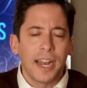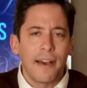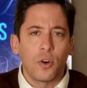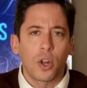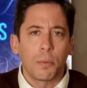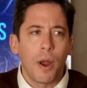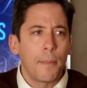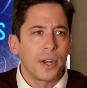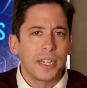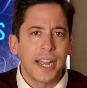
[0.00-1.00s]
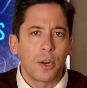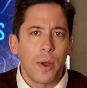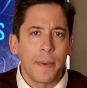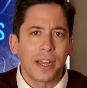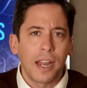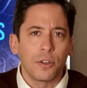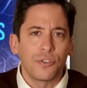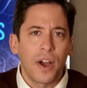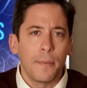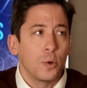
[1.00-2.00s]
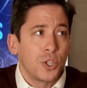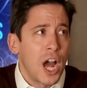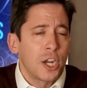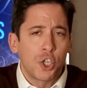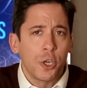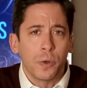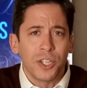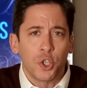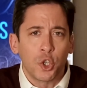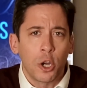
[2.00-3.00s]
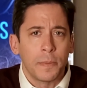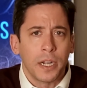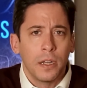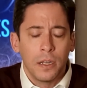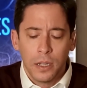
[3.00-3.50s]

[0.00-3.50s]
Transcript: and have all our property taken away by Klaus Schwab, who is not a Jew, he's a German?